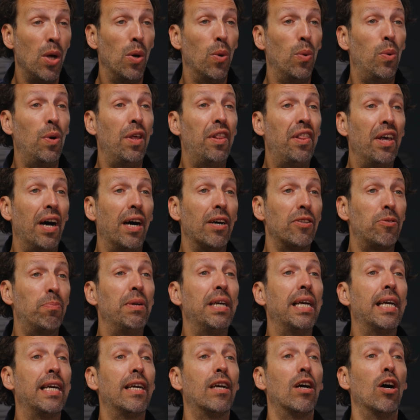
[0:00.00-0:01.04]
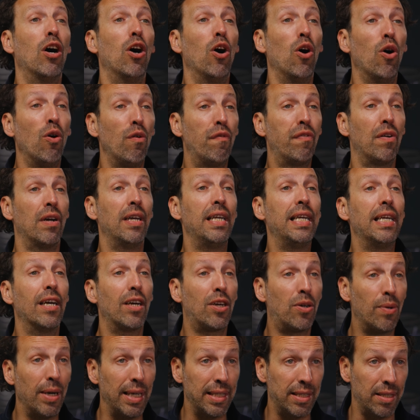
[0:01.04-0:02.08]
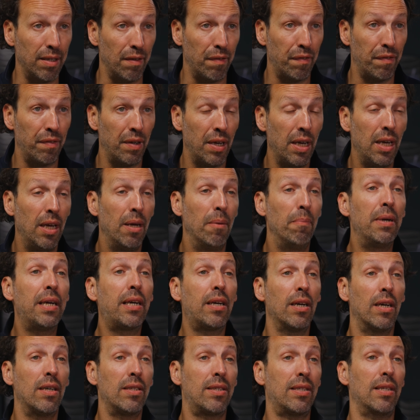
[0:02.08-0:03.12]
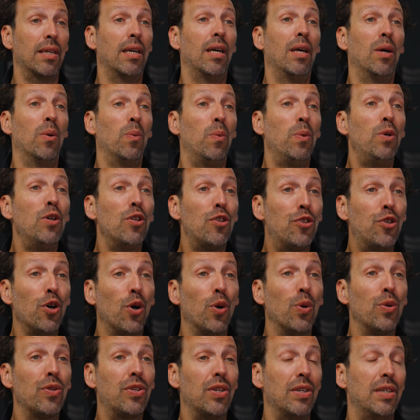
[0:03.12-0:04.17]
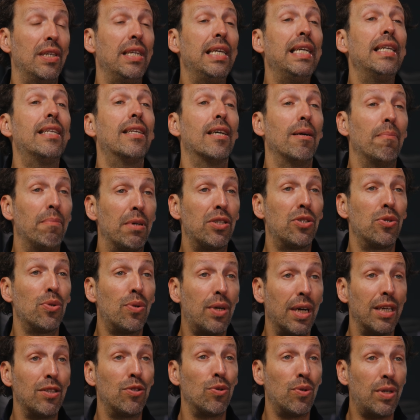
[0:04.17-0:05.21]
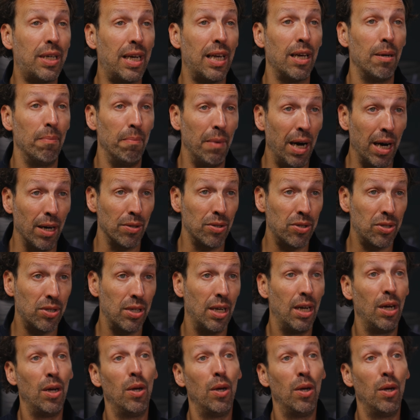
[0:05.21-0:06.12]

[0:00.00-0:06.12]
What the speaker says: without being overly aggressive. Because we don't need a bazooka to kill a mouse,